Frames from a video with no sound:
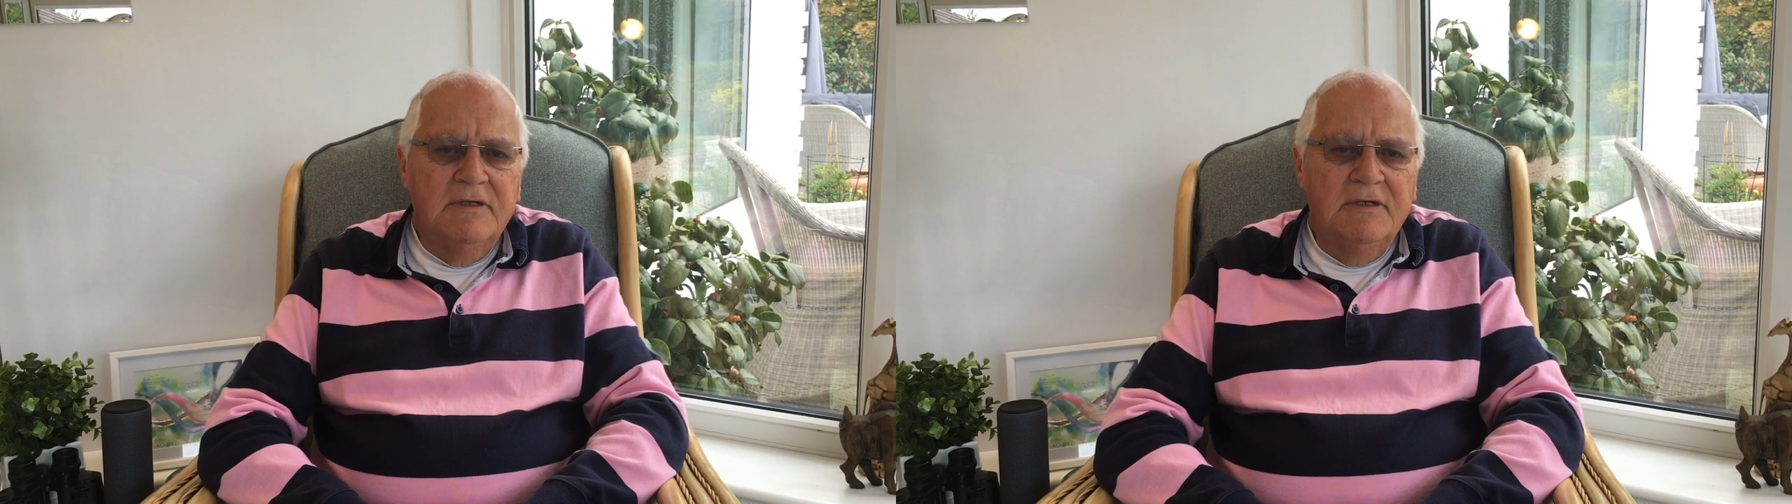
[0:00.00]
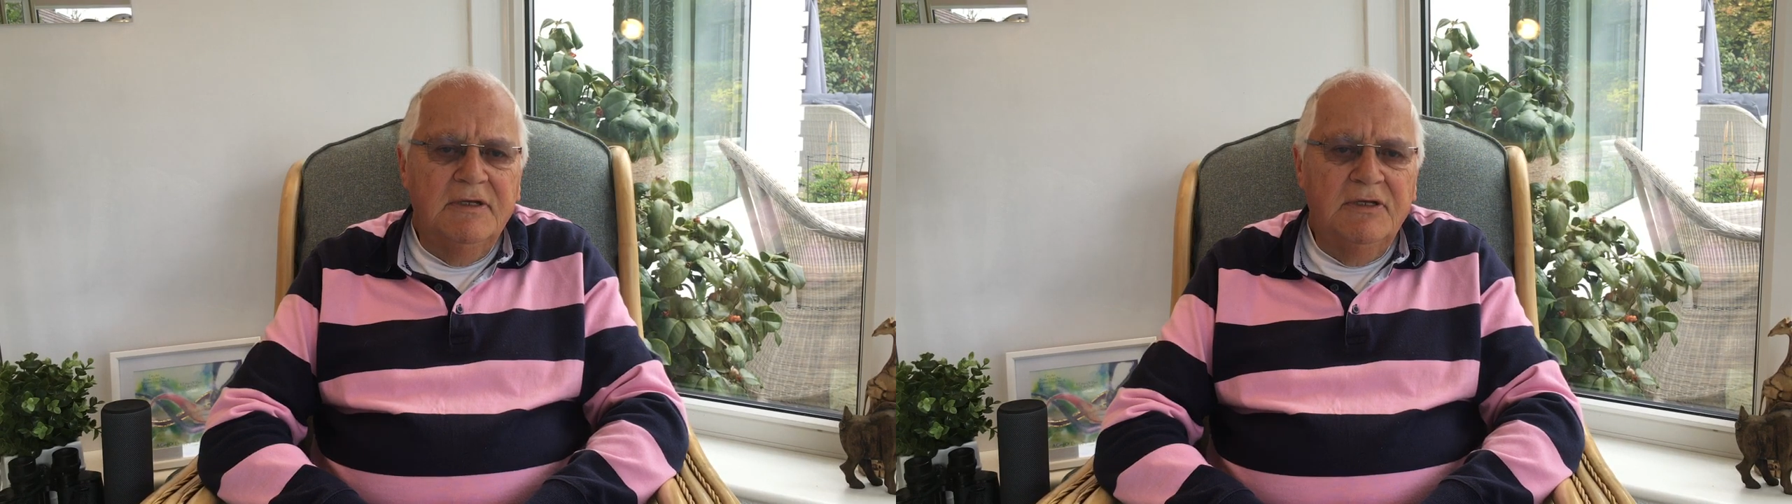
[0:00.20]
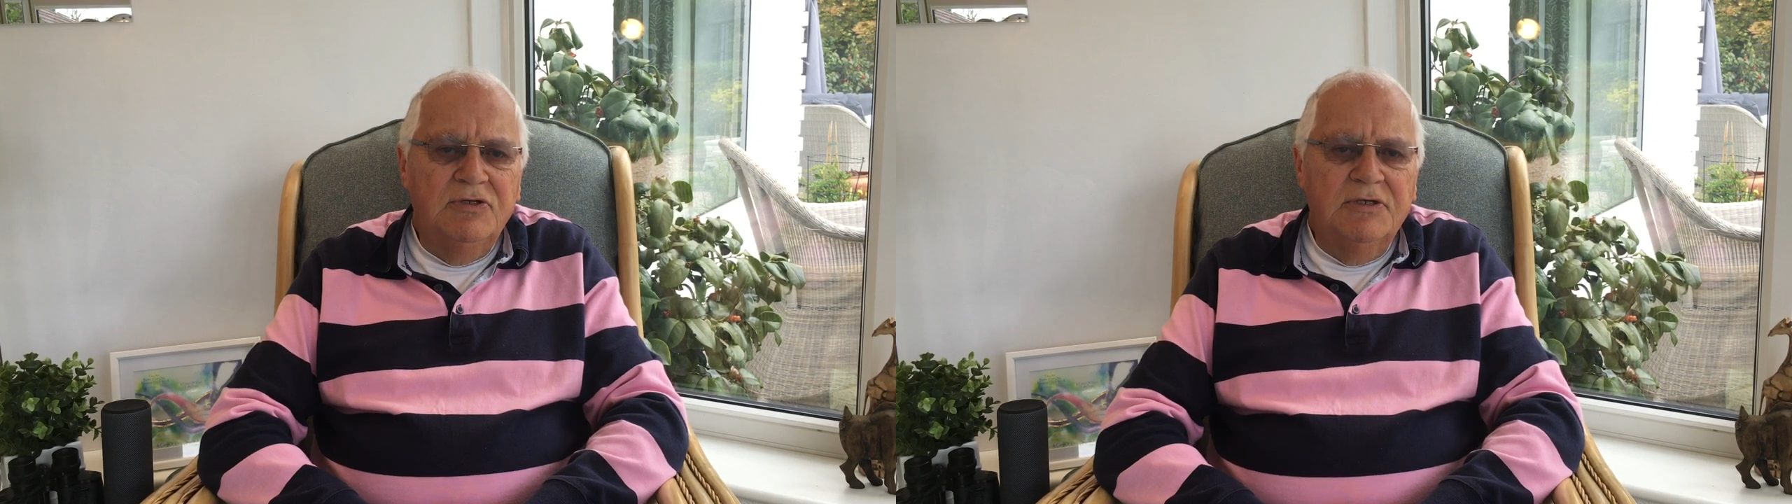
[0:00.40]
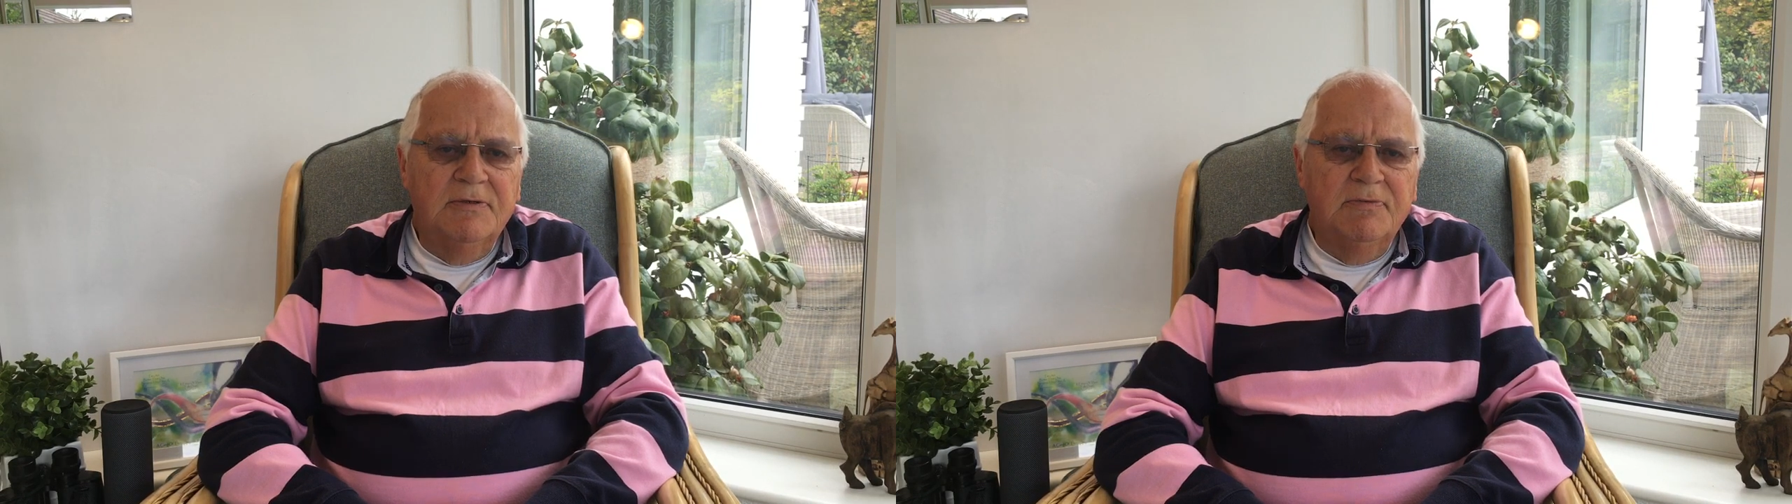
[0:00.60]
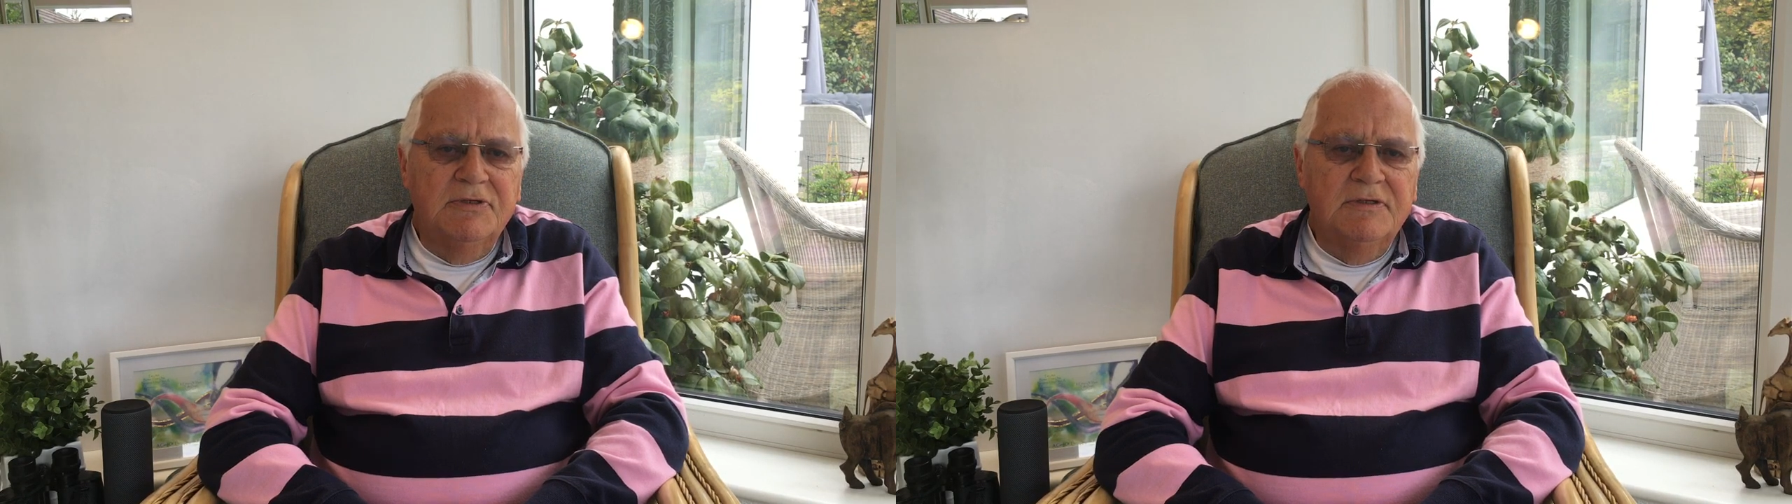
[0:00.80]
in
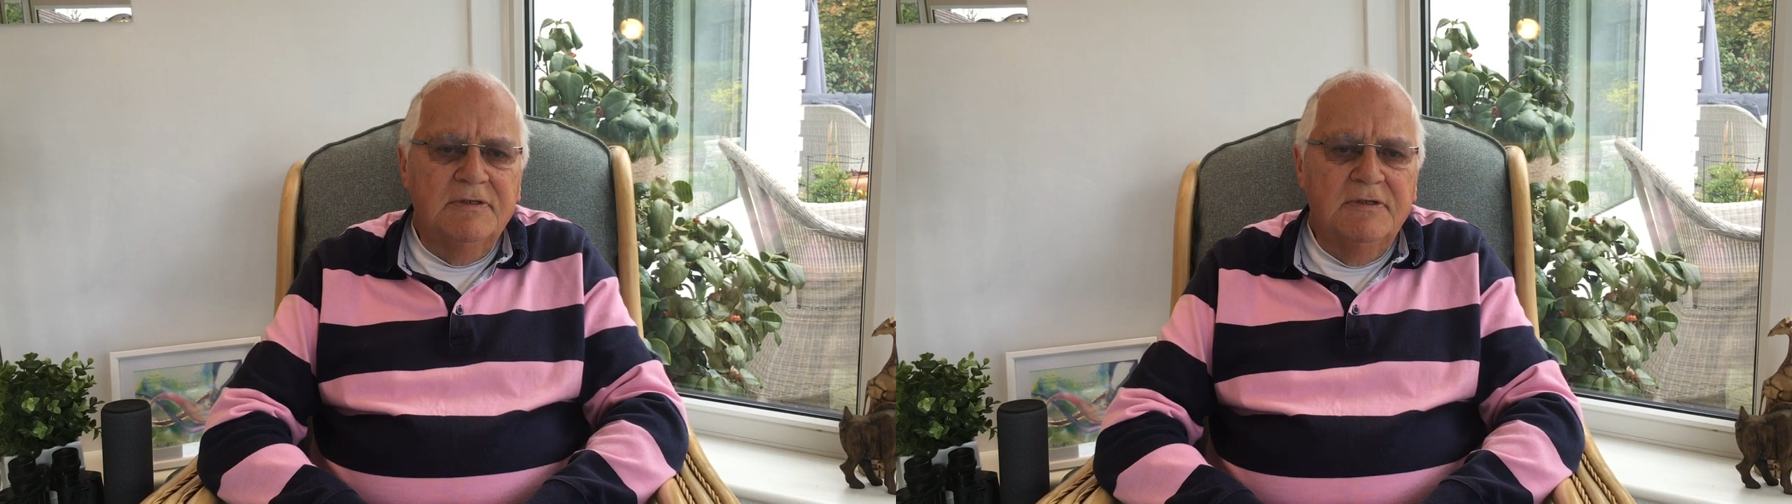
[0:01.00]
Egypt